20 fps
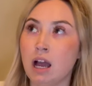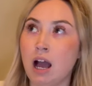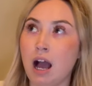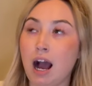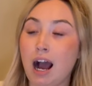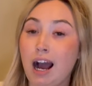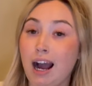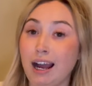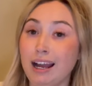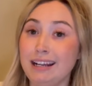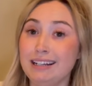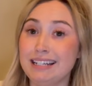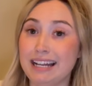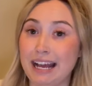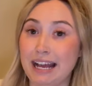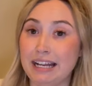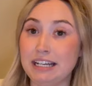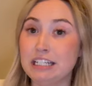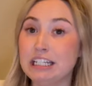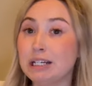I
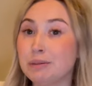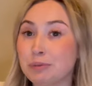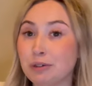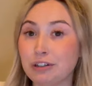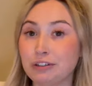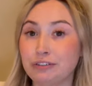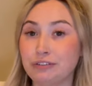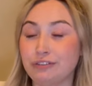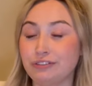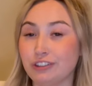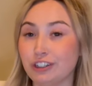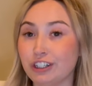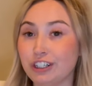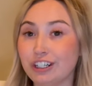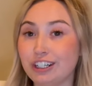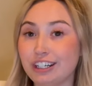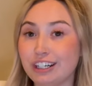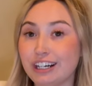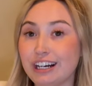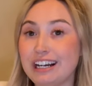tend to
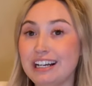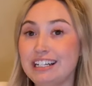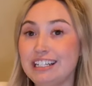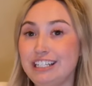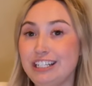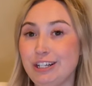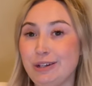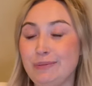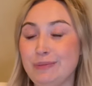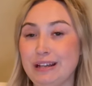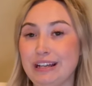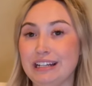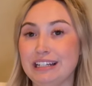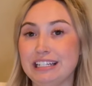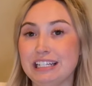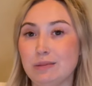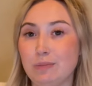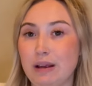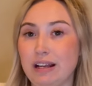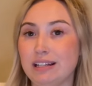prefer to be in
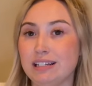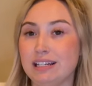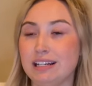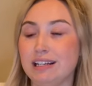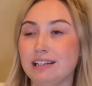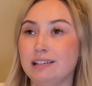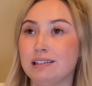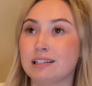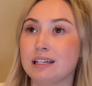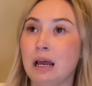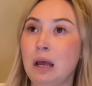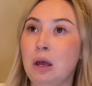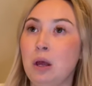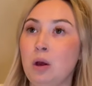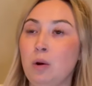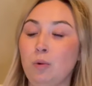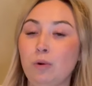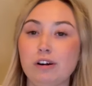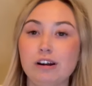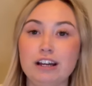spaces
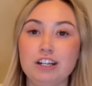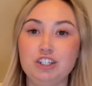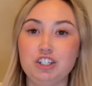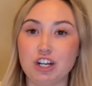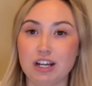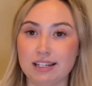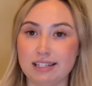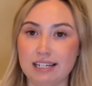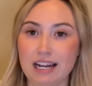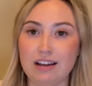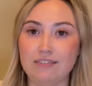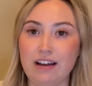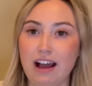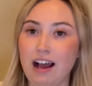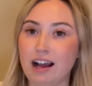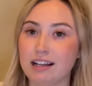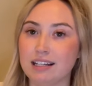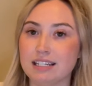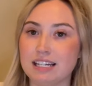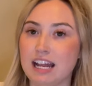where I just have
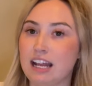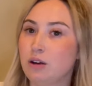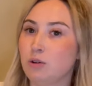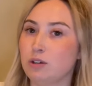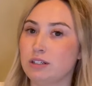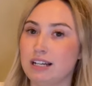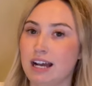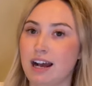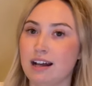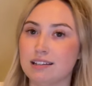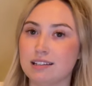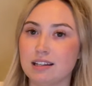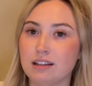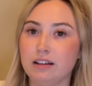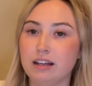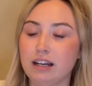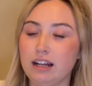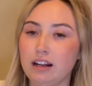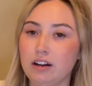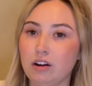accent or task
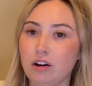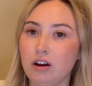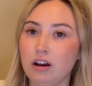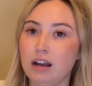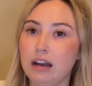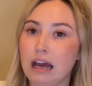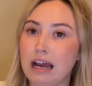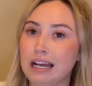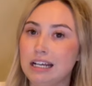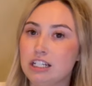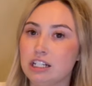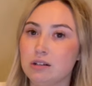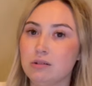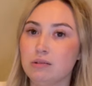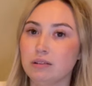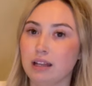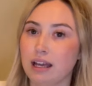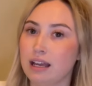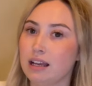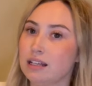lighting on. I don't
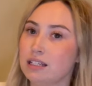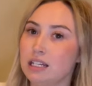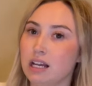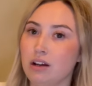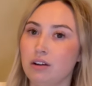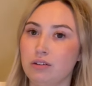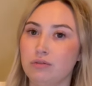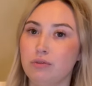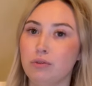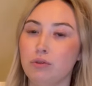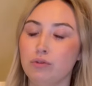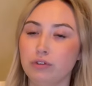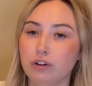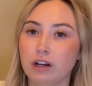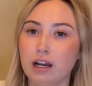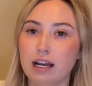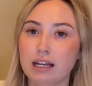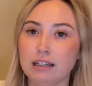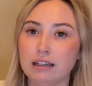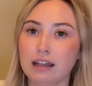like a ton of
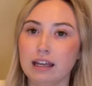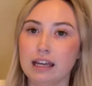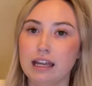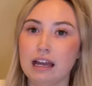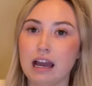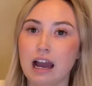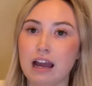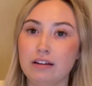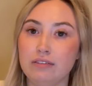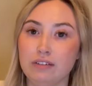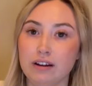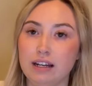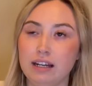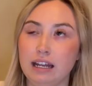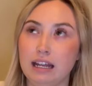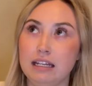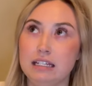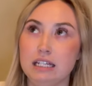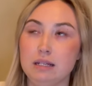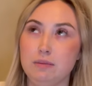overhead light. I find
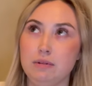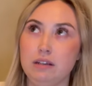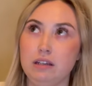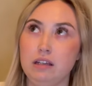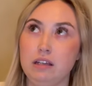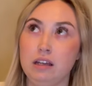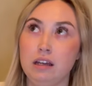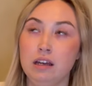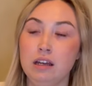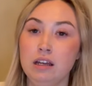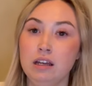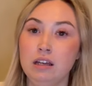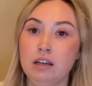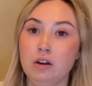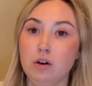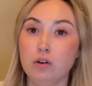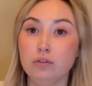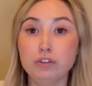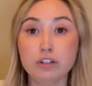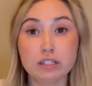it to be
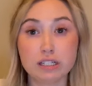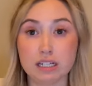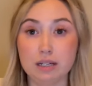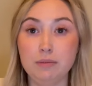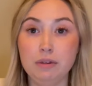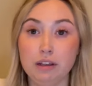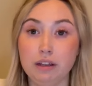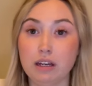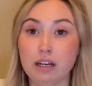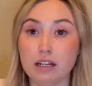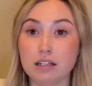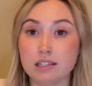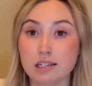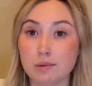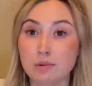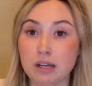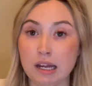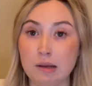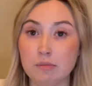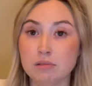overstimulating
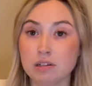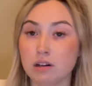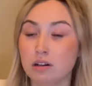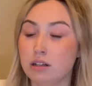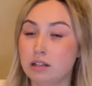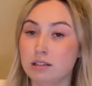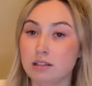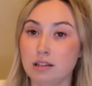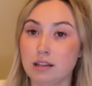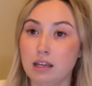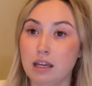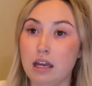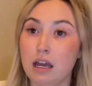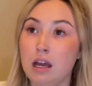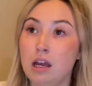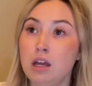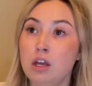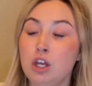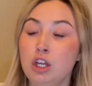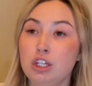sometimes, honestly.
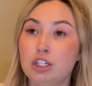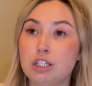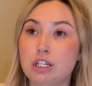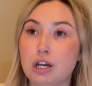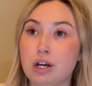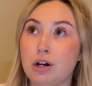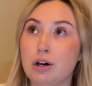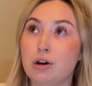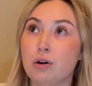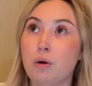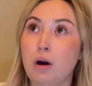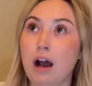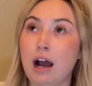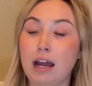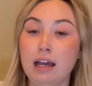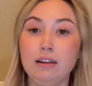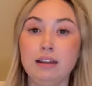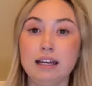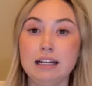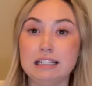So
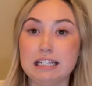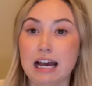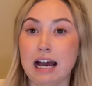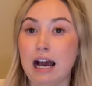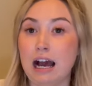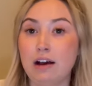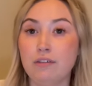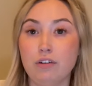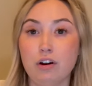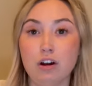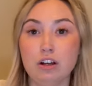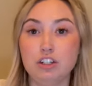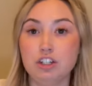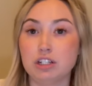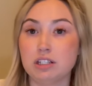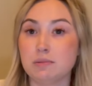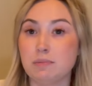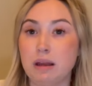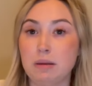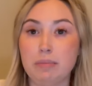I like to have on
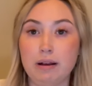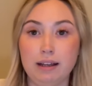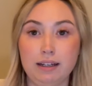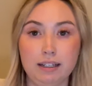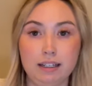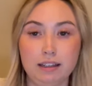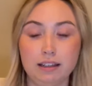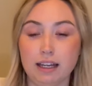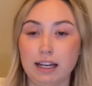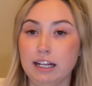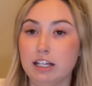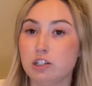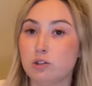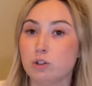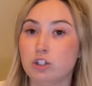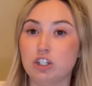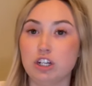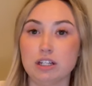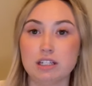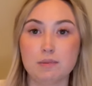just my pendant lights or
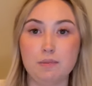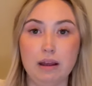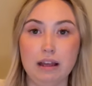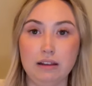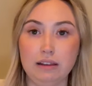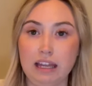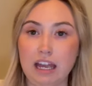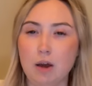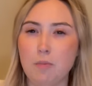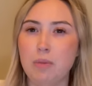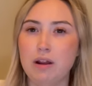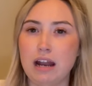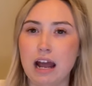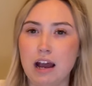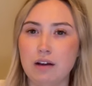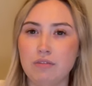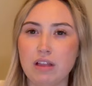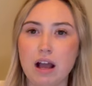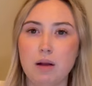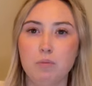just my lamp and
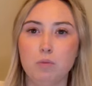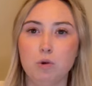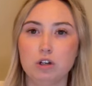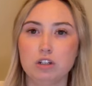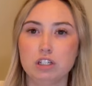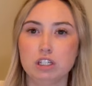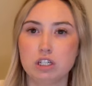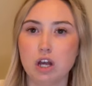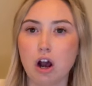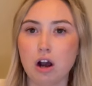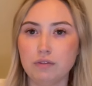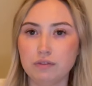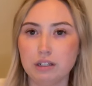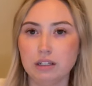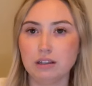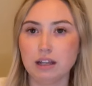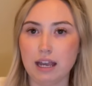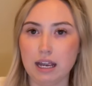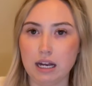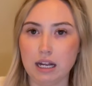have that more soft
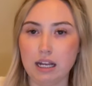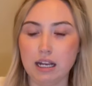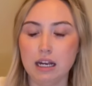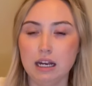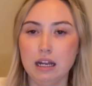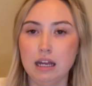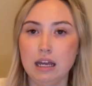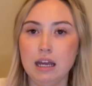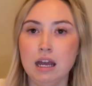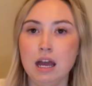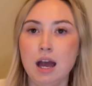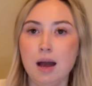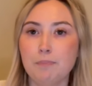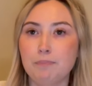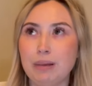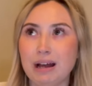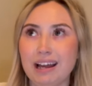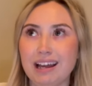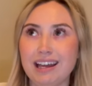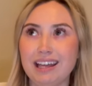lighting.
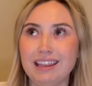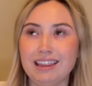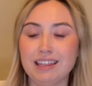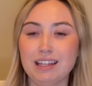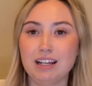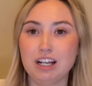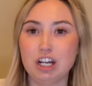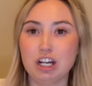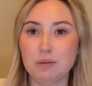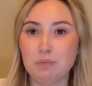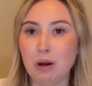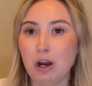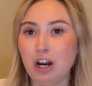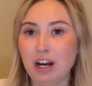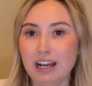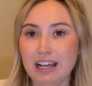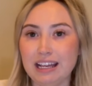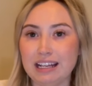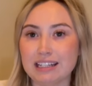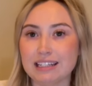But the good
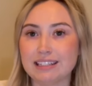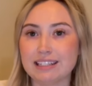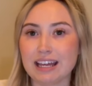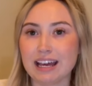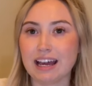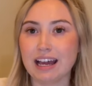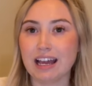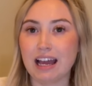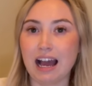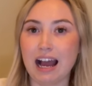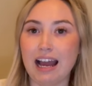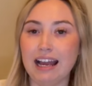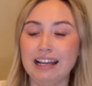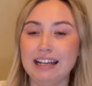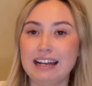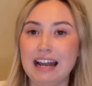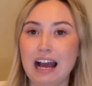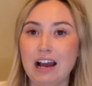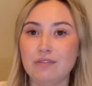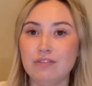part is that I
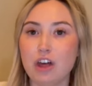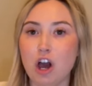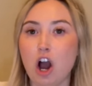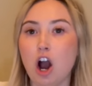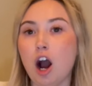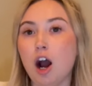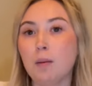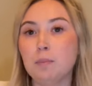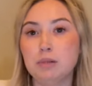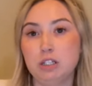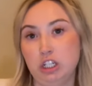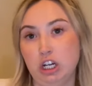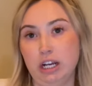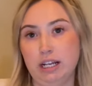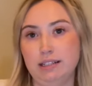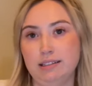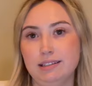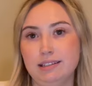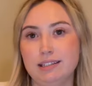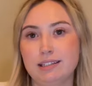can have the
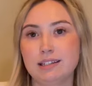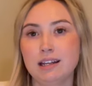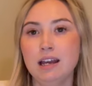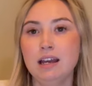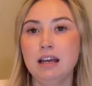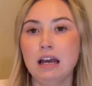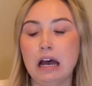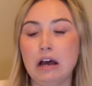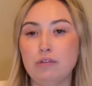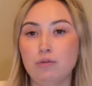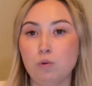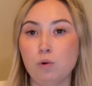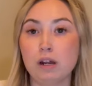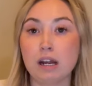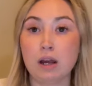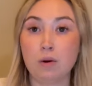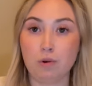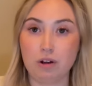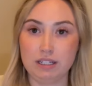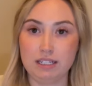options of what I
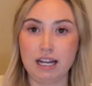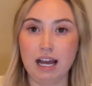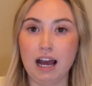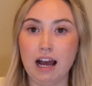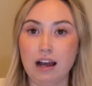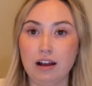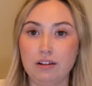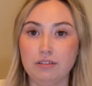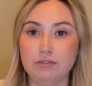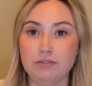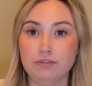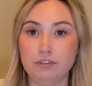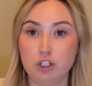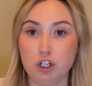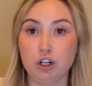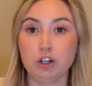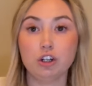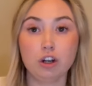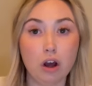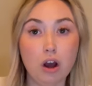want to have
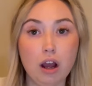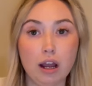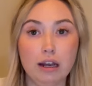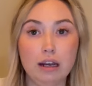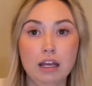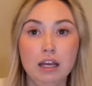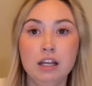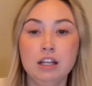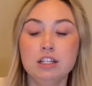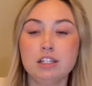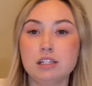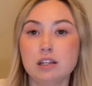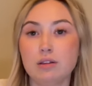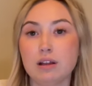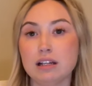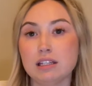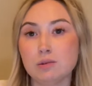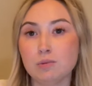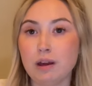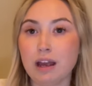turned on. So
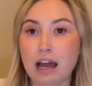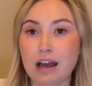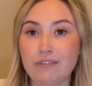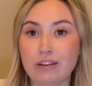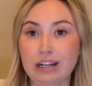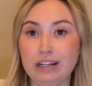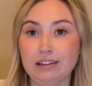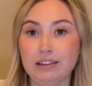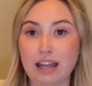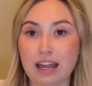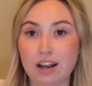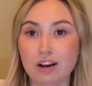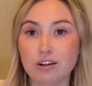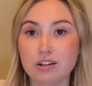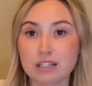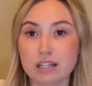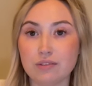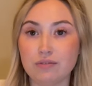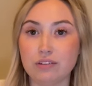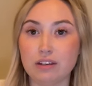that's why having
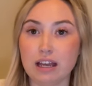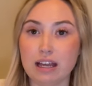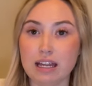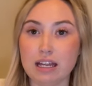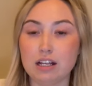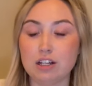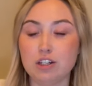layers of light is